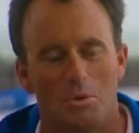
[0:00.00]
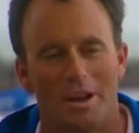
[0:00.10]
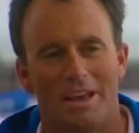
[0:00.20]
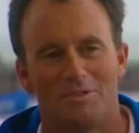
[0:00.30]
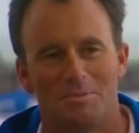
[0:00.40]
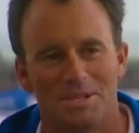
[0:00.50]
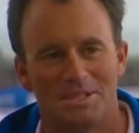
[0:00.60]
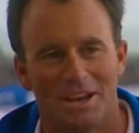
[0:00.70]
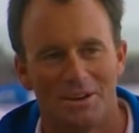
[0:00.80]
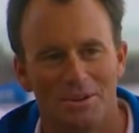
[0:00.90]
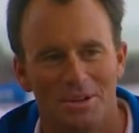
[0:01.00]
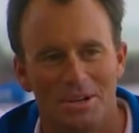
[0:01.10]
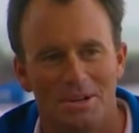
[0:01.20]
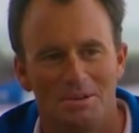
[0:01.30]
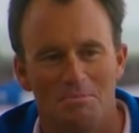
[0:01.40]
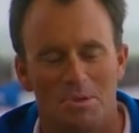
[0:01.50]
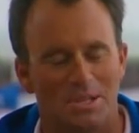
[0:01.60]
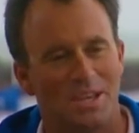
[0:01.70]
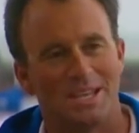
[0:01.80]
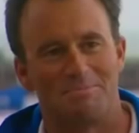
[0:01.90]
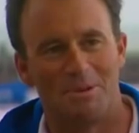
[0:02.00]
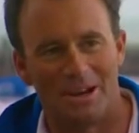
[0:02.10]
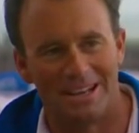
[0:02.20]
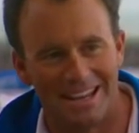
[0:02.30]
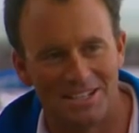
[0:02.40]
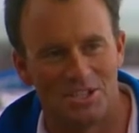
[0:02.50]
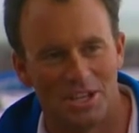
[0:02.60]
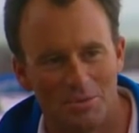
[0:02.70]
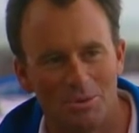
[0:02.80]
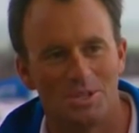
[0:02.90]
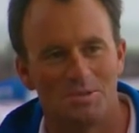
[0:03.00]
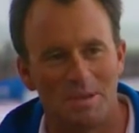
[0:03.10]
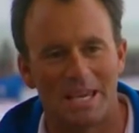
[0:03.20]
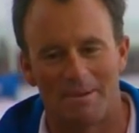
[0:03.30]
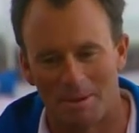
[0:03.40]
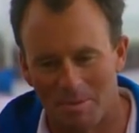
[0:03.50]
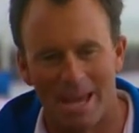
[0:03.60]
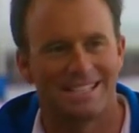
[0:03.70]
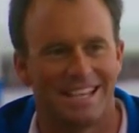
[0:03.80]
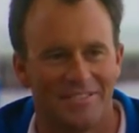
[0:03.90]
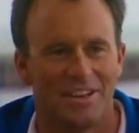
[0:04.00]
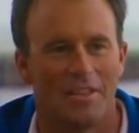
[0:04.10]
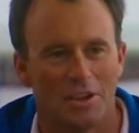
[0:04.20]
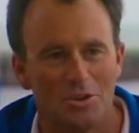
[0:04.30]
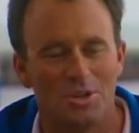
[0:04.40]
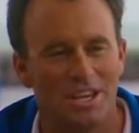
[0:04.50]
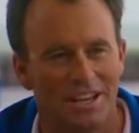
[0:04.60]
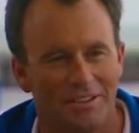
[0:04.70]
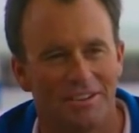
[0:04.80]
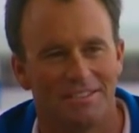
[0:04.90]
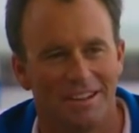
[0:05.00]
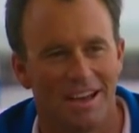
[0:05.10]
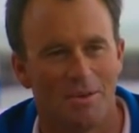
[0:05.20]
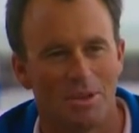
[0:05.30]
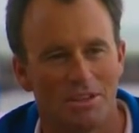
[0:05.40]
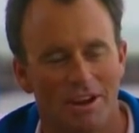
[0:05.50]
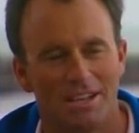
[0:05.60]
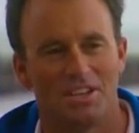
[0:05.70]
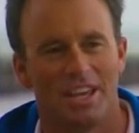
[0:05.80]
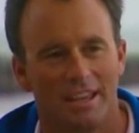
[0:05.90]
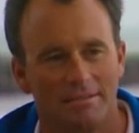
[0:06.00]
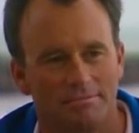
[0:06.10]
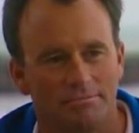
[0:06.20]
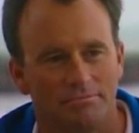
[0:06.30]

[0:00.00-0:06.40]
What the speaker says: we won't have to be so possessed by it next year. We'll just be coming back to have another good year and win the race again.